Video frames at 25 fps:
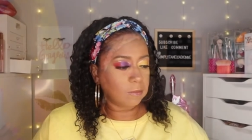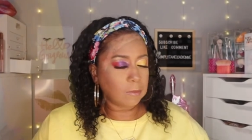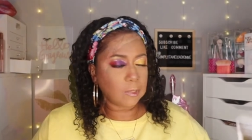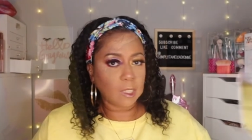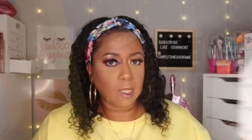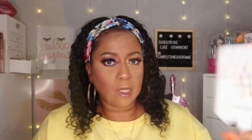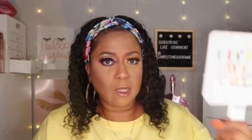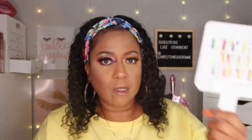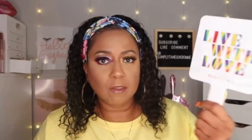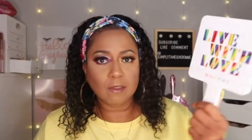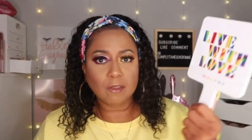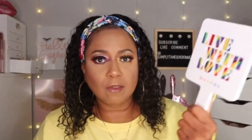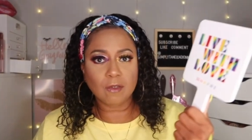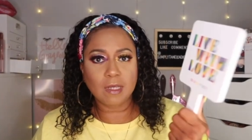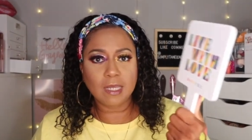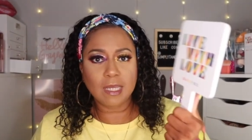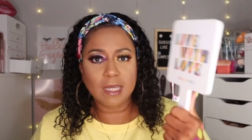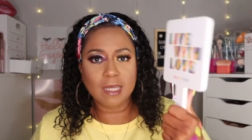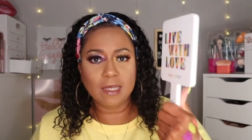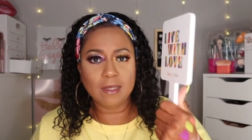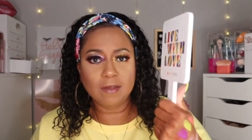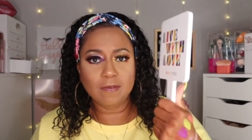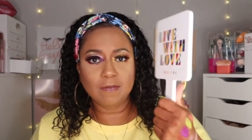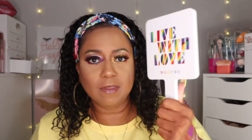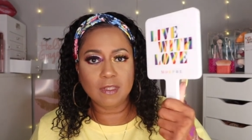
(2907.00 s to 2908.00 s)
And I also
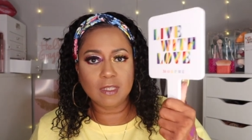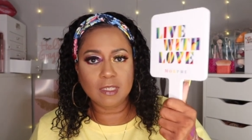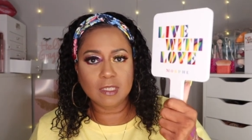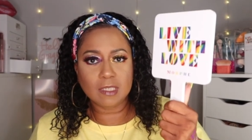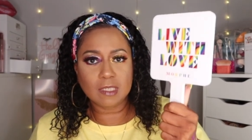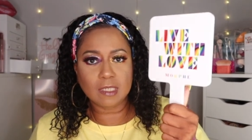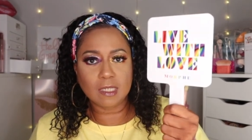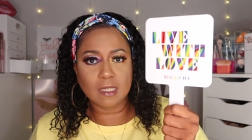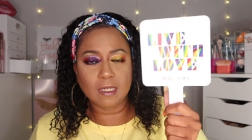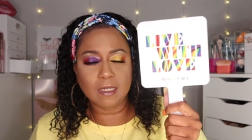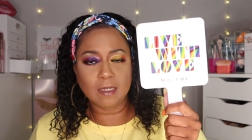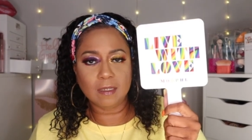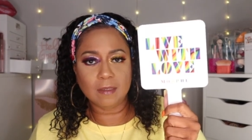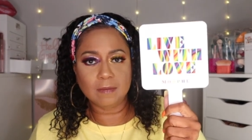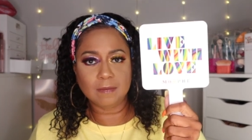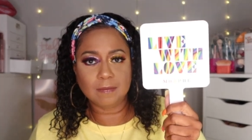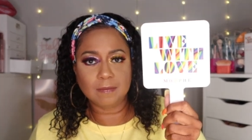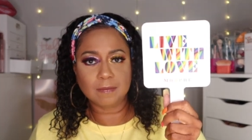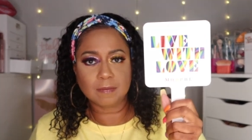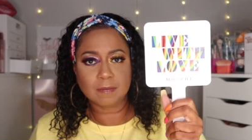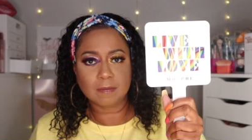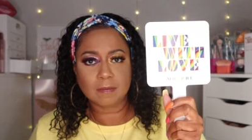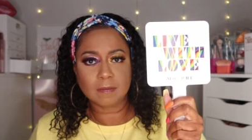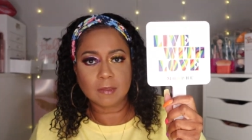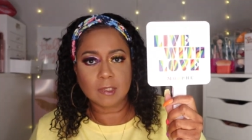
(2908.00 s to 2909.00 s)
have this,
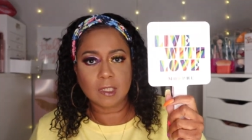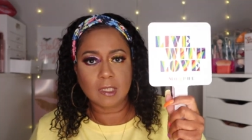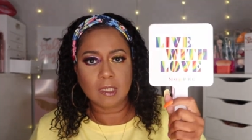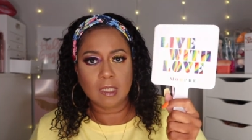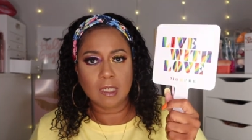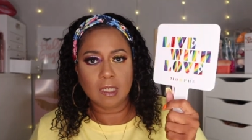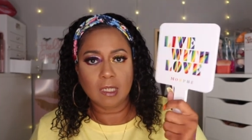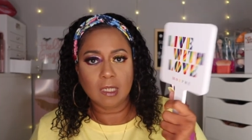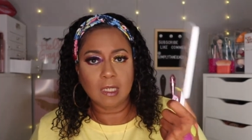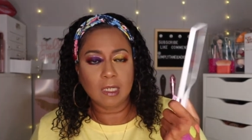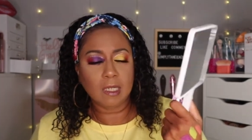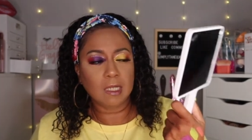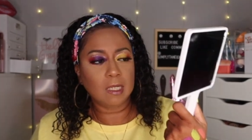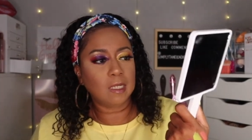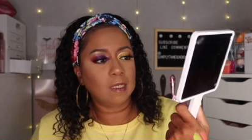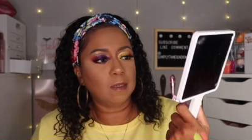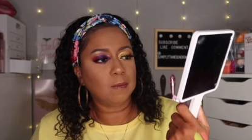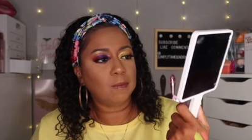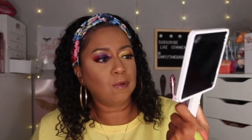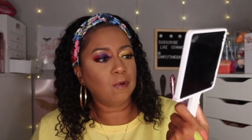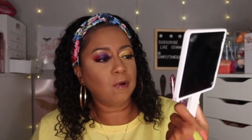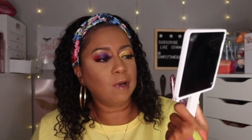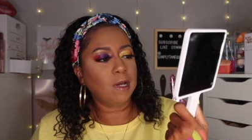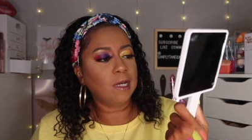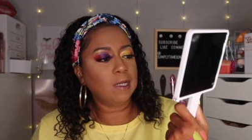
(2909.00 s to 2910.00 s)
um, uh,
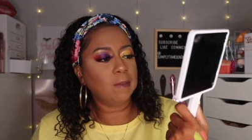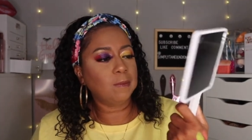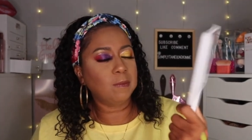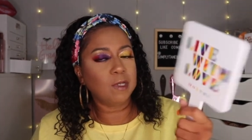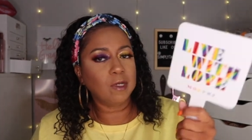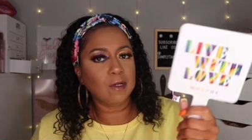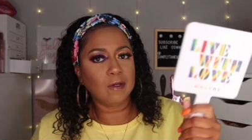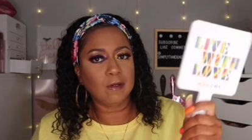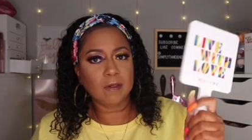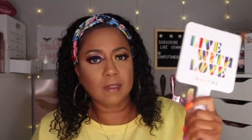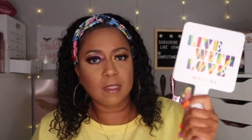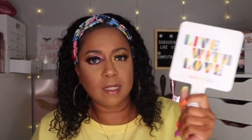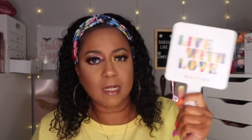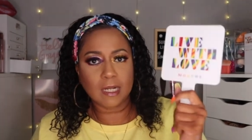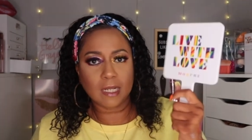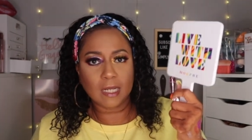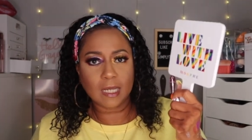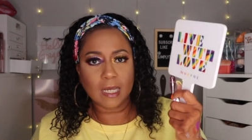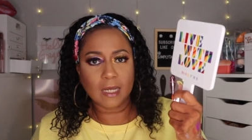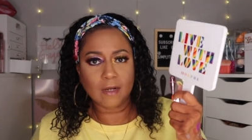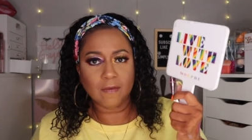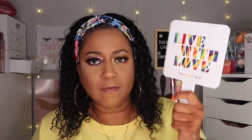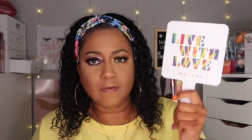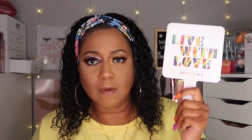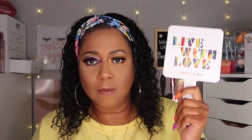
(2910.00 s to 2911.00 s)
Pride mirror that I
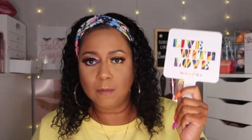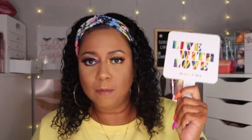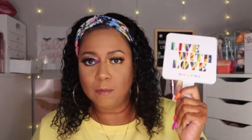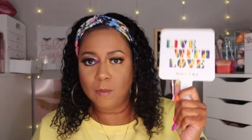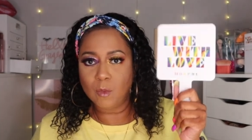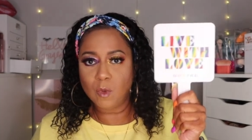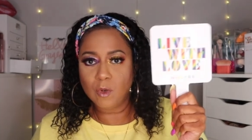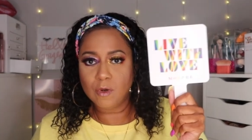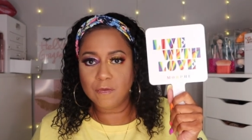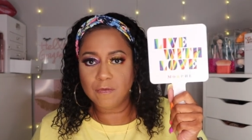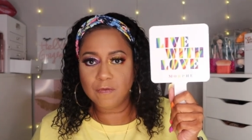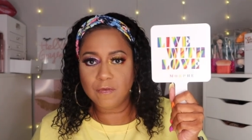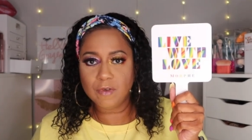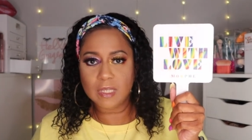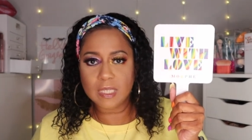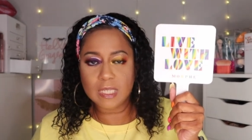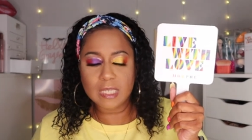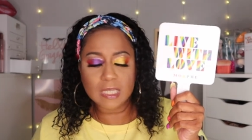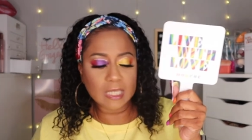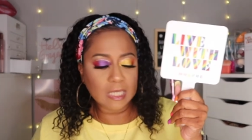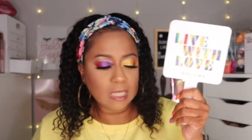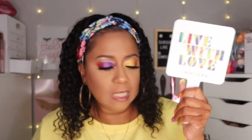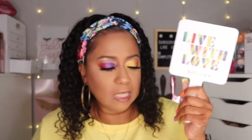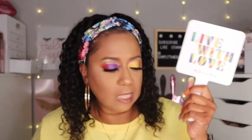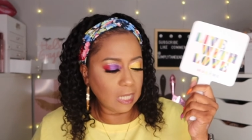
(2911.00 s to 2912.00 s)
got from
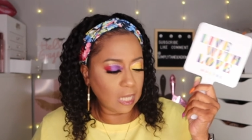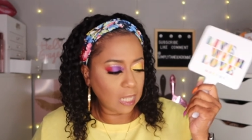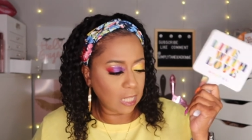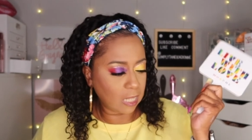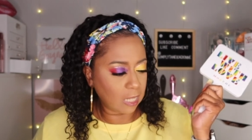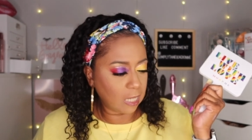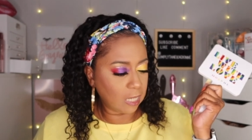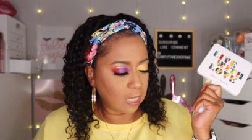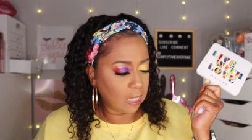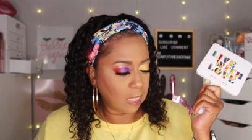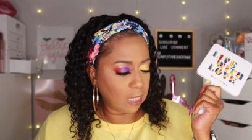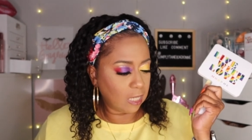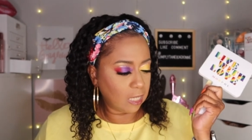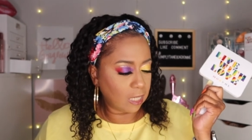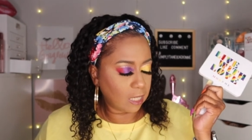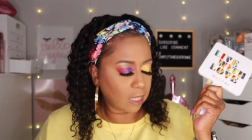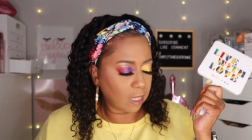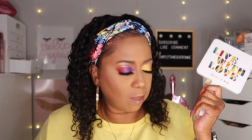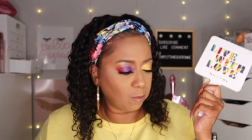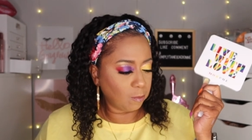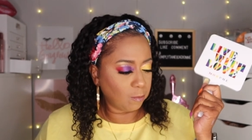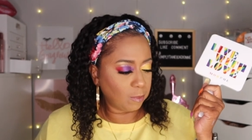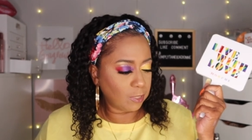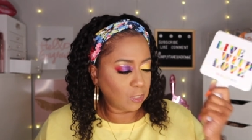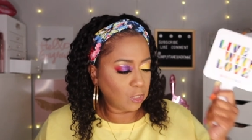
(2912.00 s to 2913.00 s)
Morphe uh, a
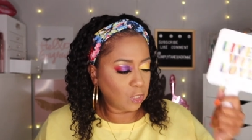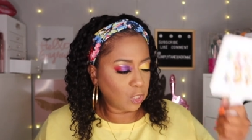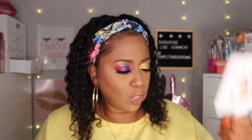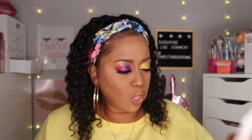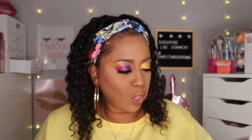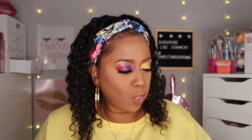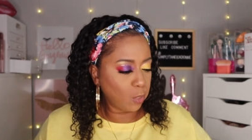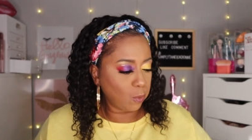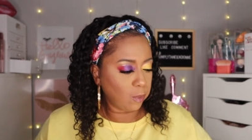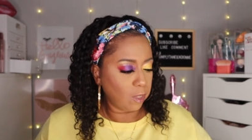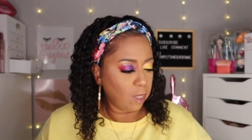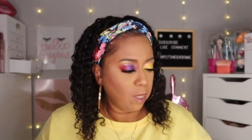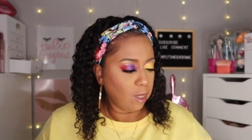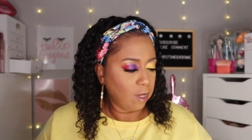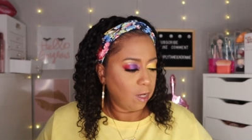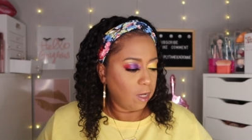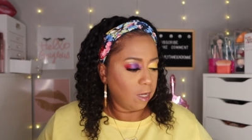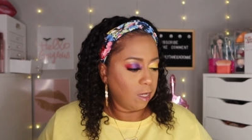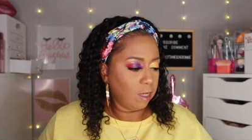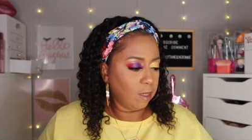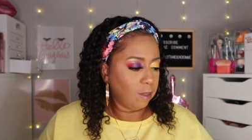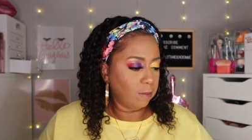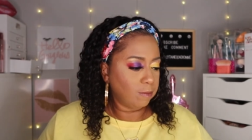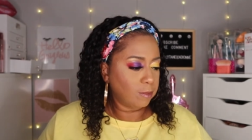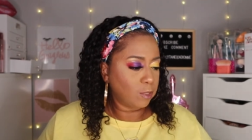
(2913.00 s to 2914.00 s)
couple months ago
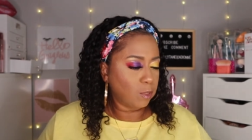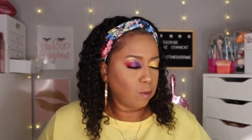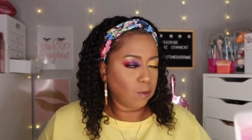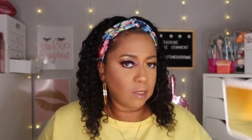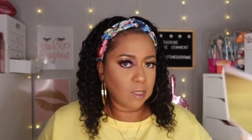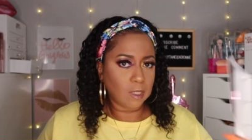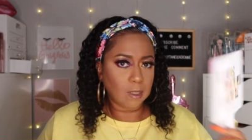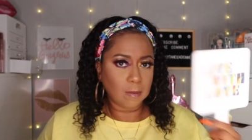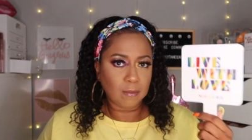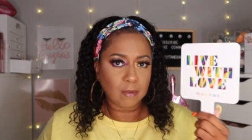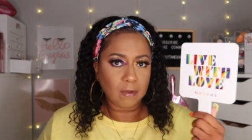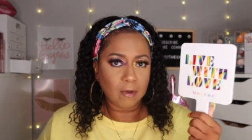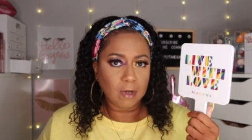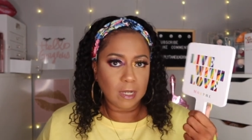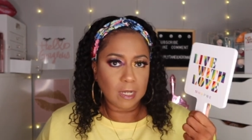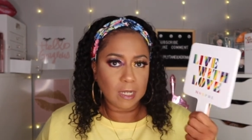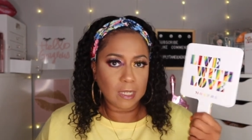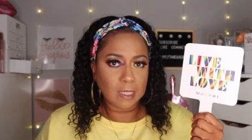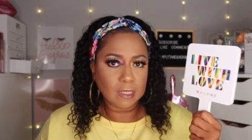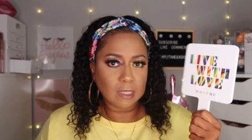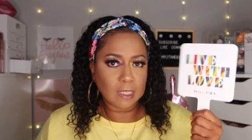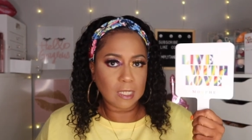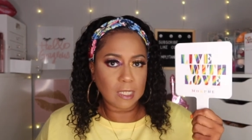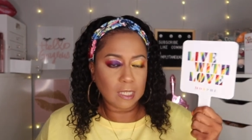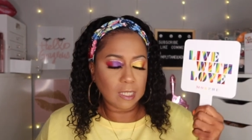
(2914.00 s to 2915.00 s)
um, during their
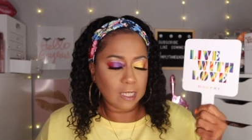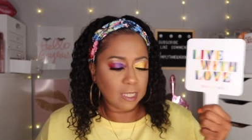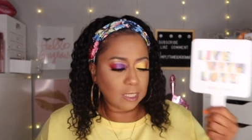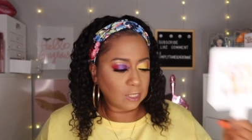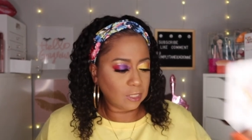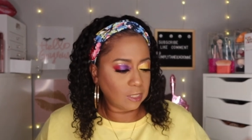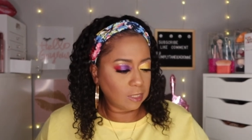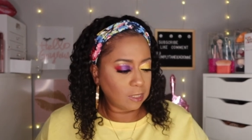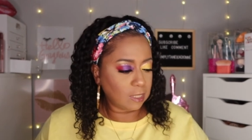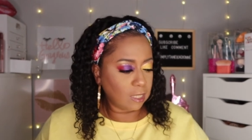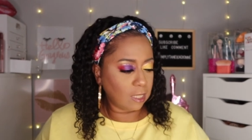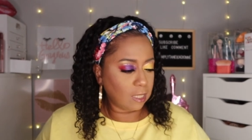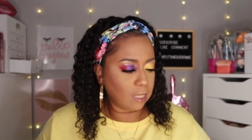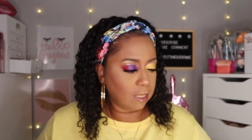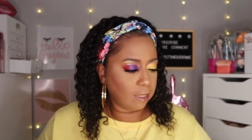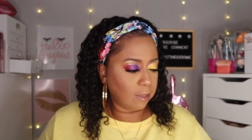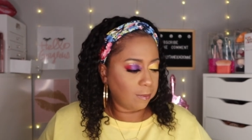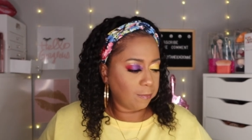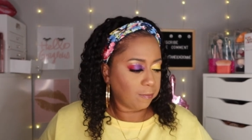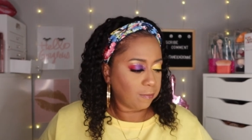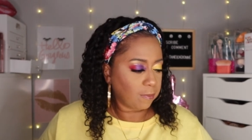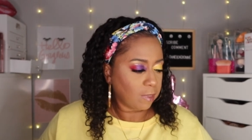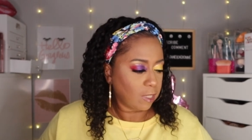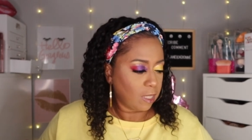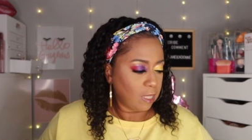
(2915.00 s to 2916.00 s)
Pride collection
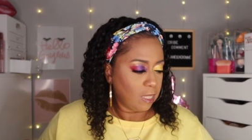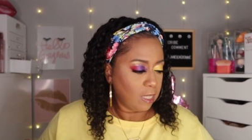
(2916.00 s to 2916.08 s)
time.